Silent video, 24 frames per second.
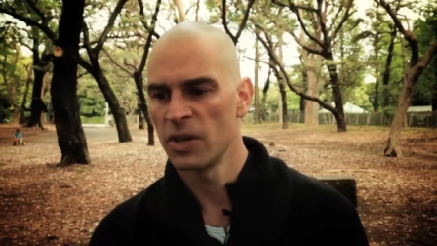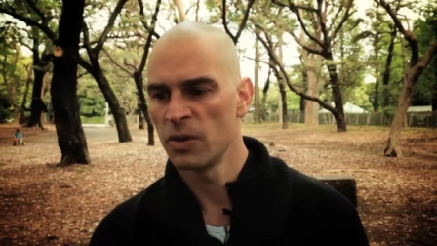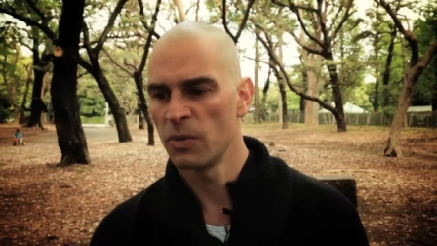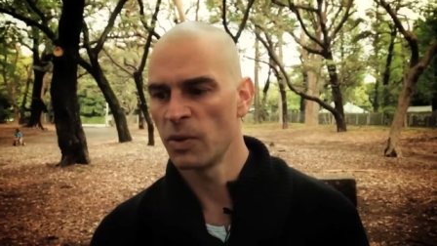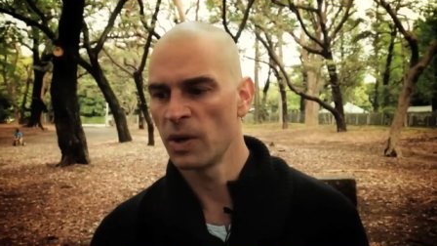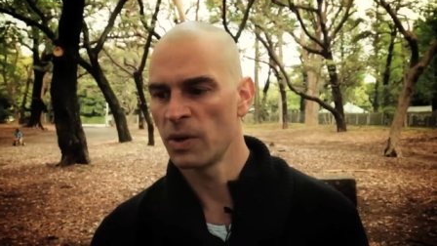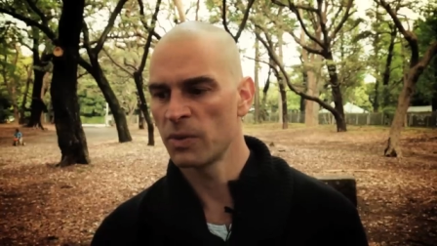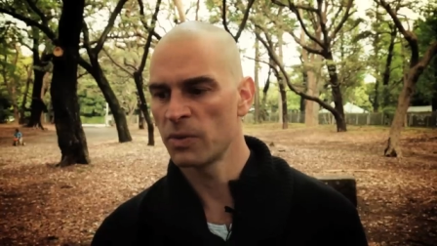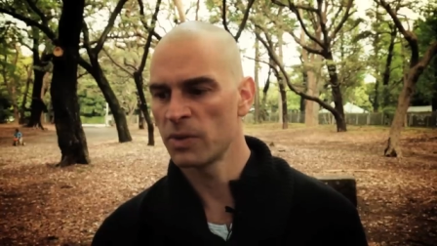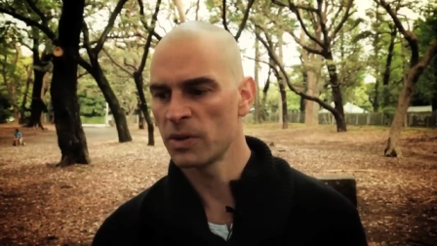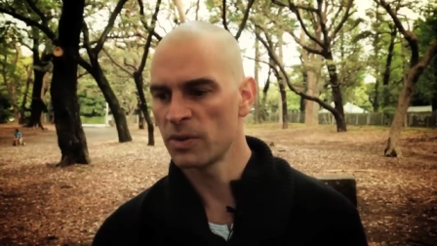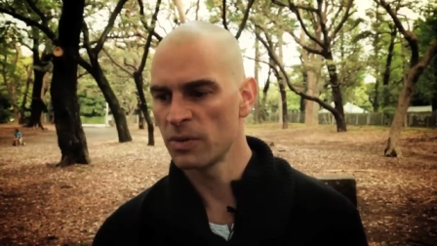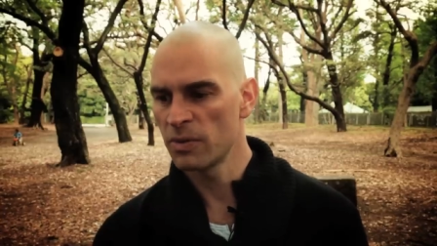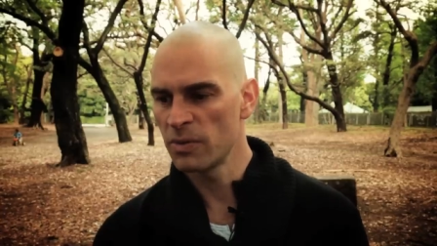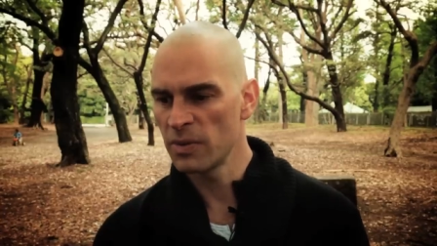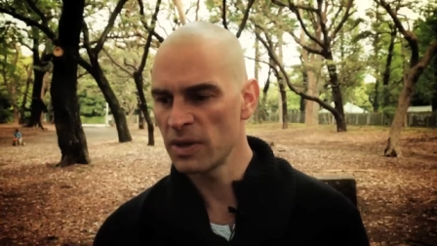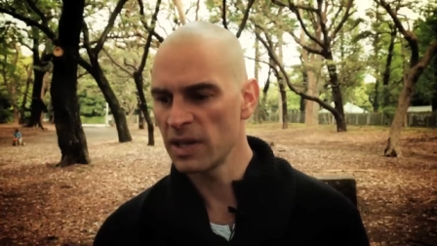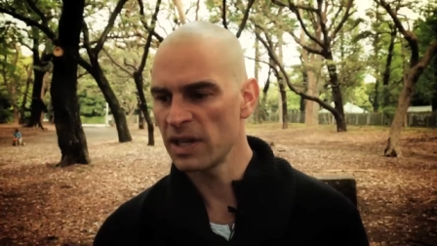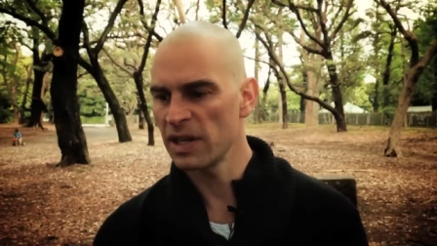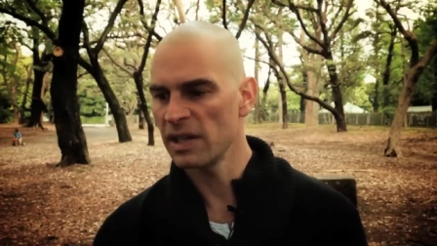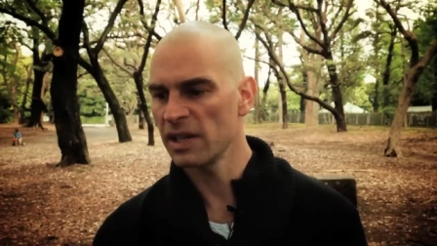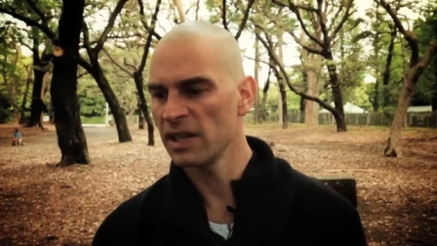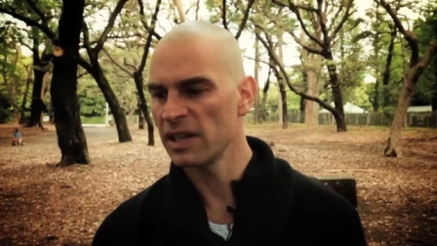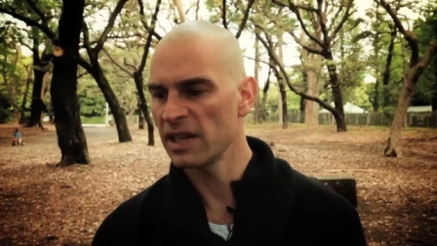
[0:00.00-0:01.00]
when we're
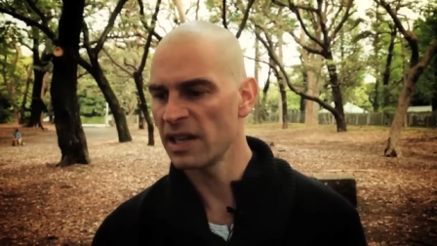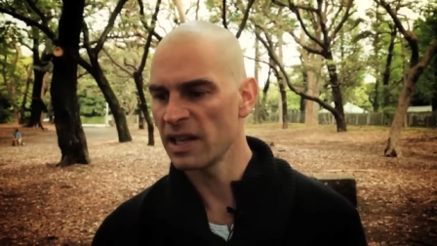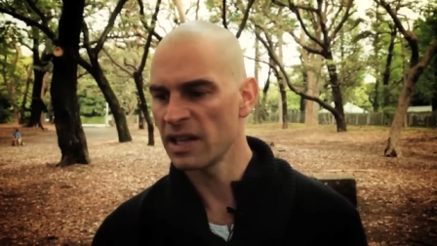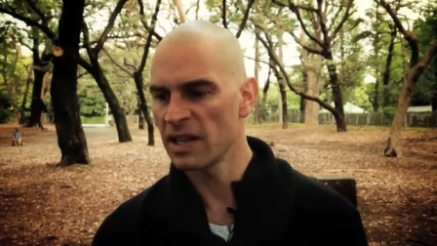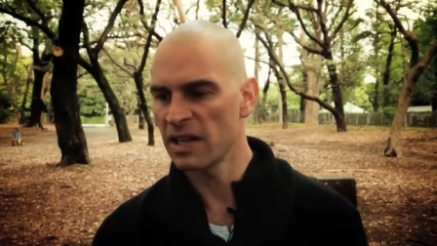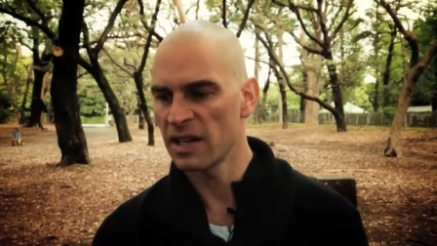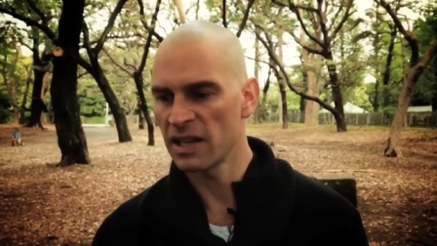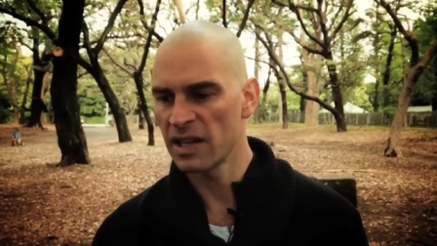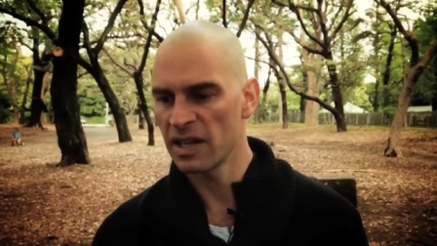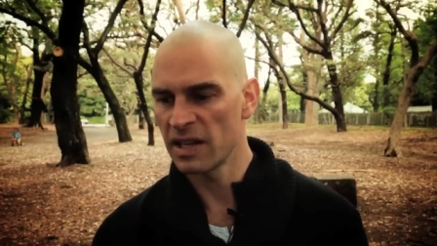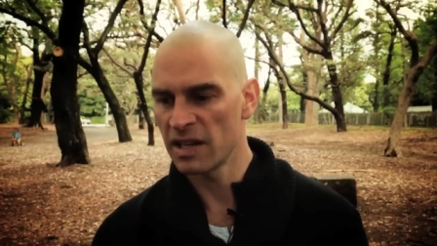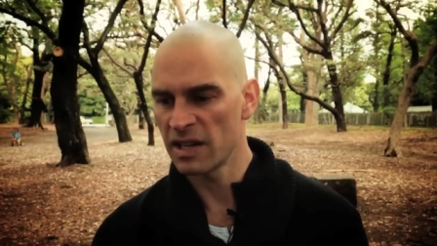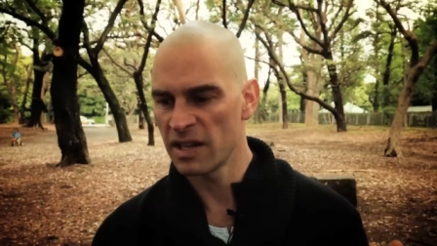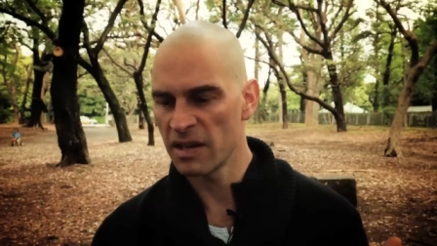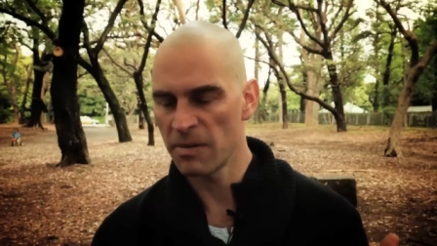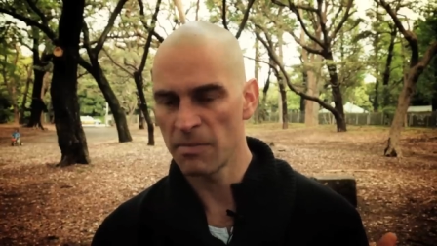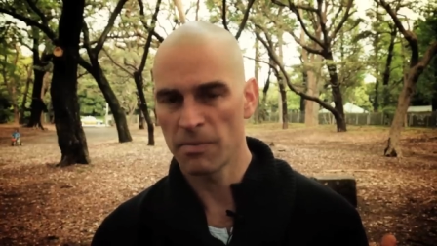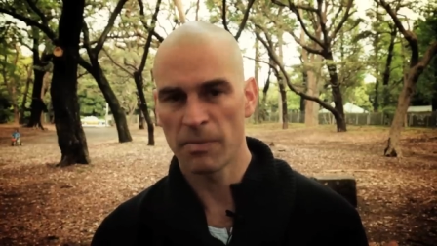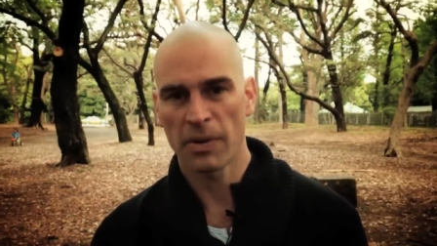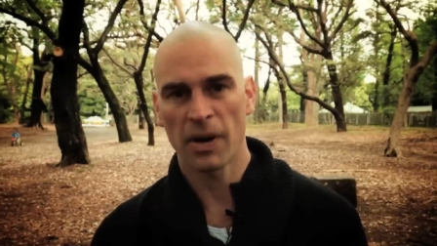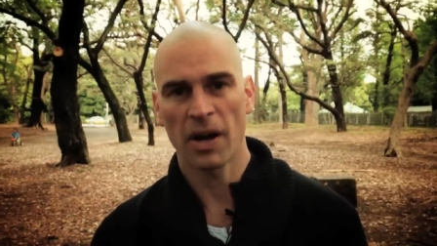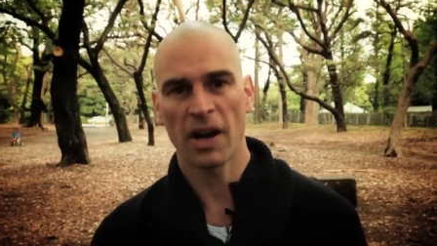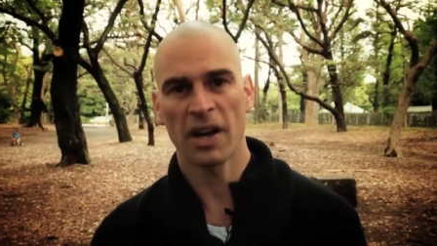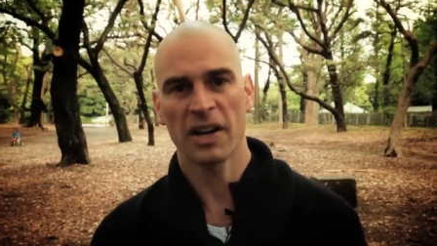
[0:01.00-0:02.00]
really in an
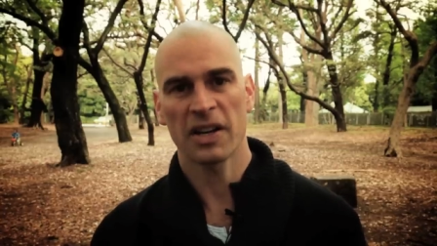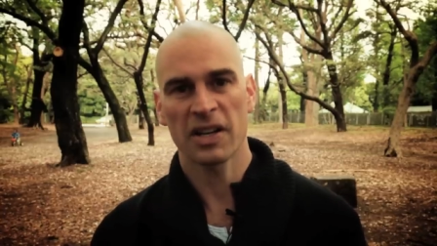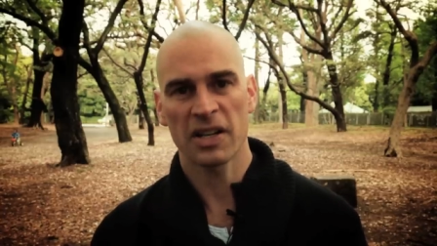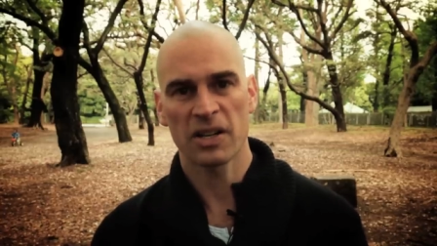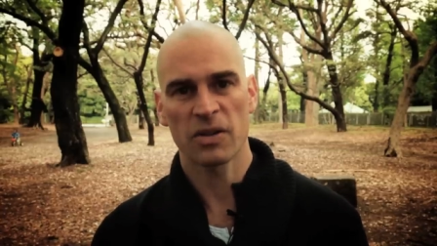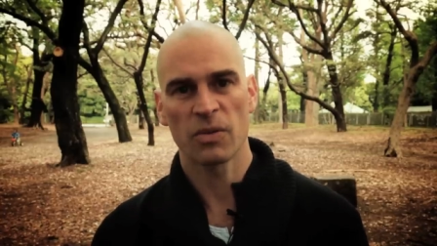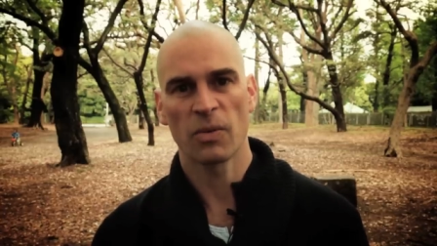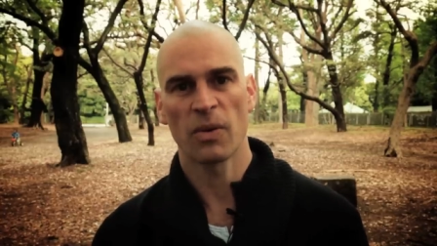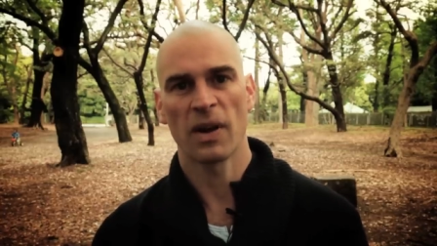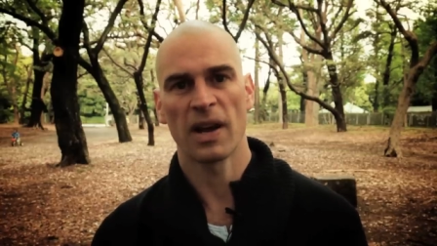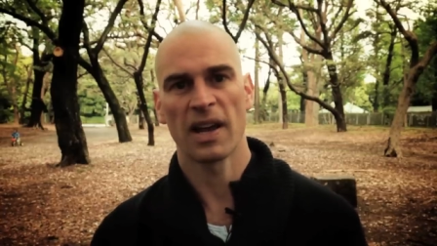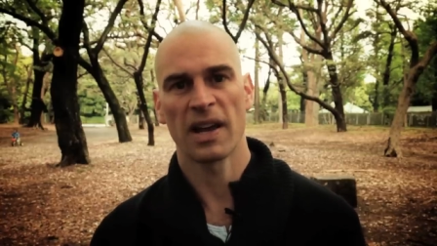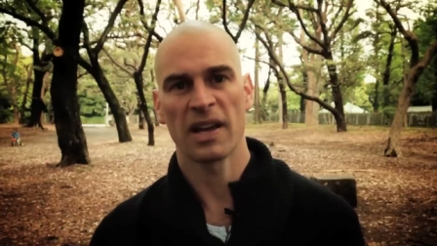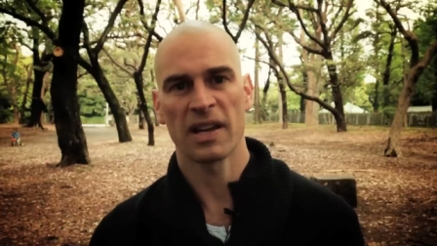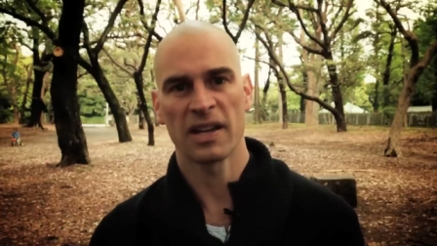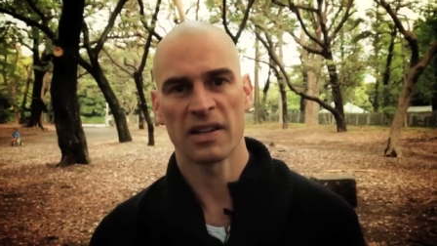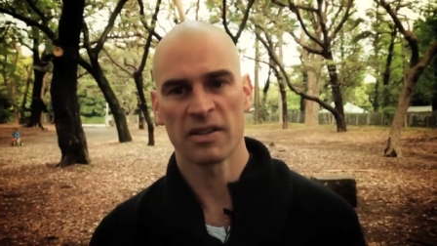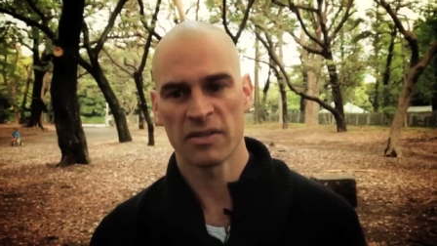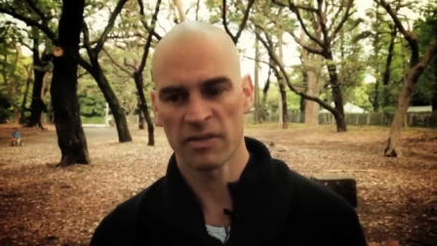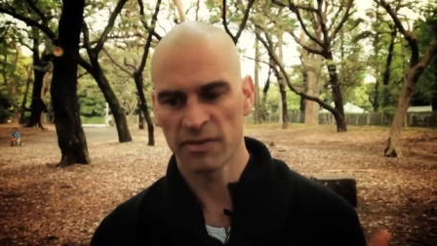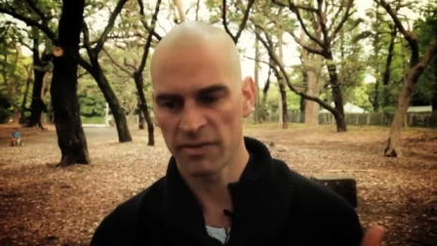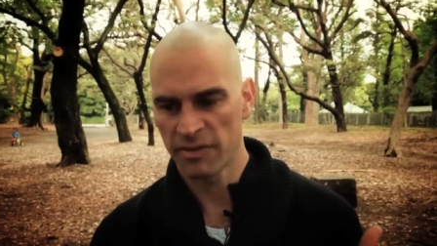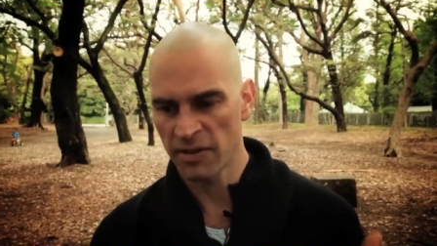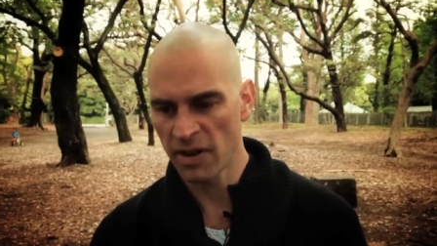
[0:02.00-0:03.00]
embodied way
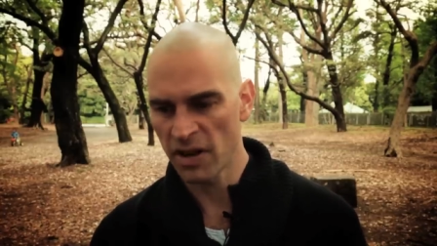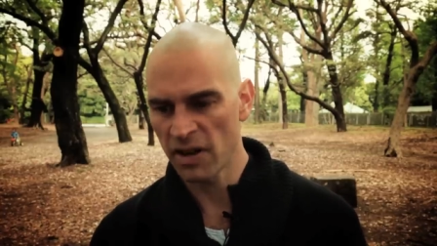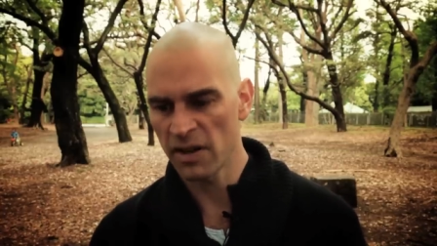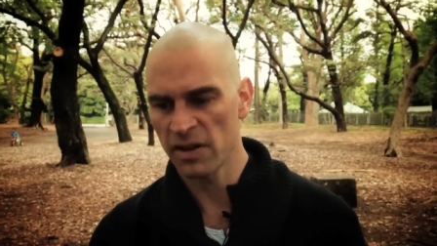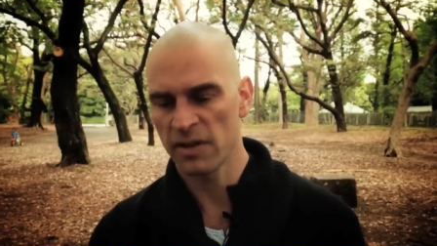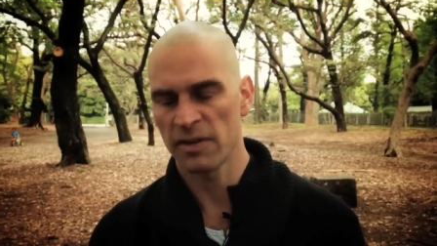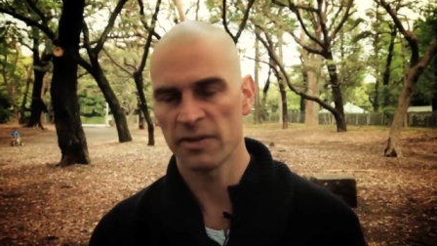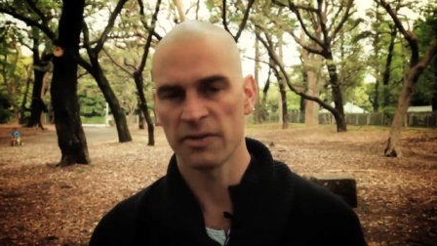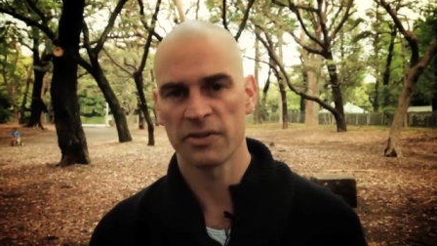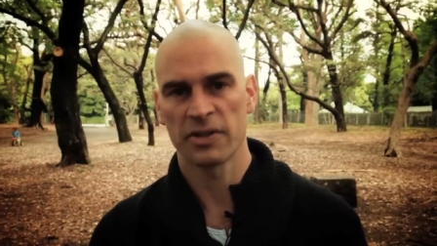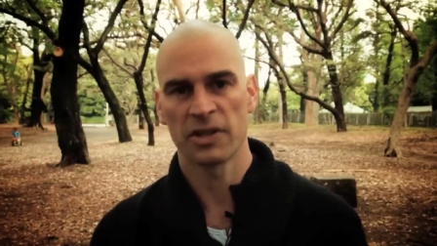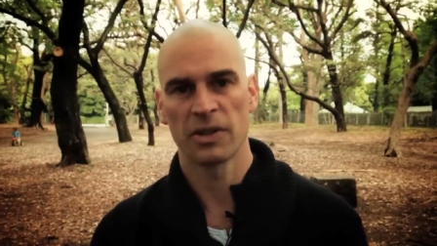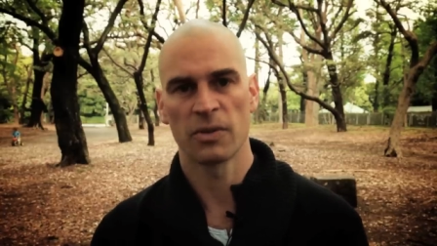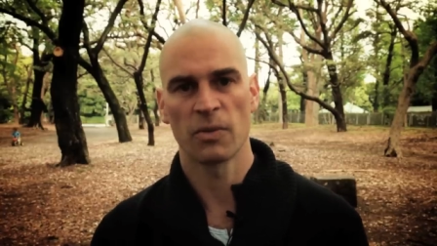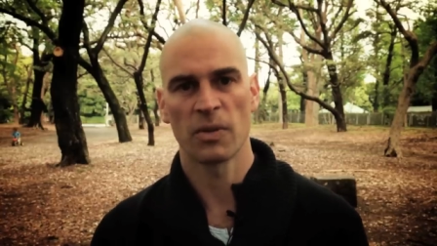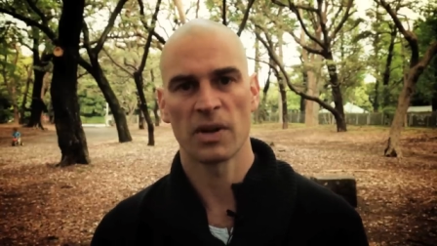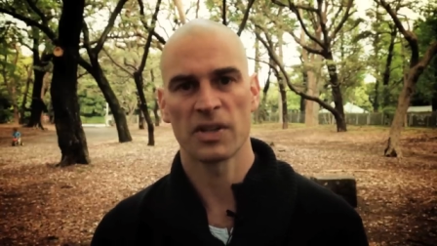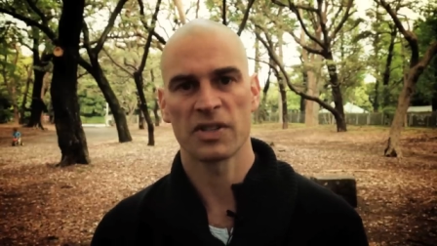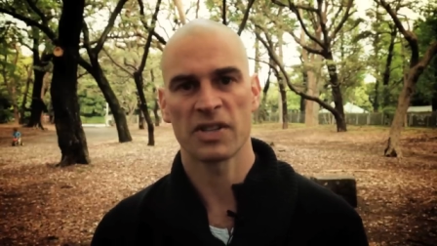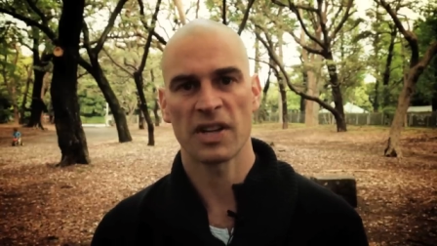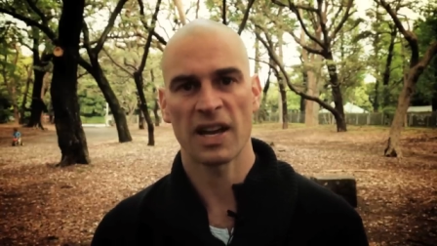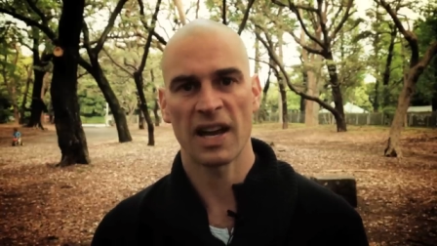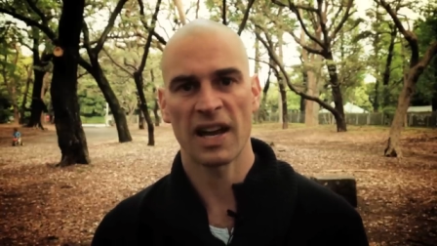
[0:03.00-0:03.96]
involved in what's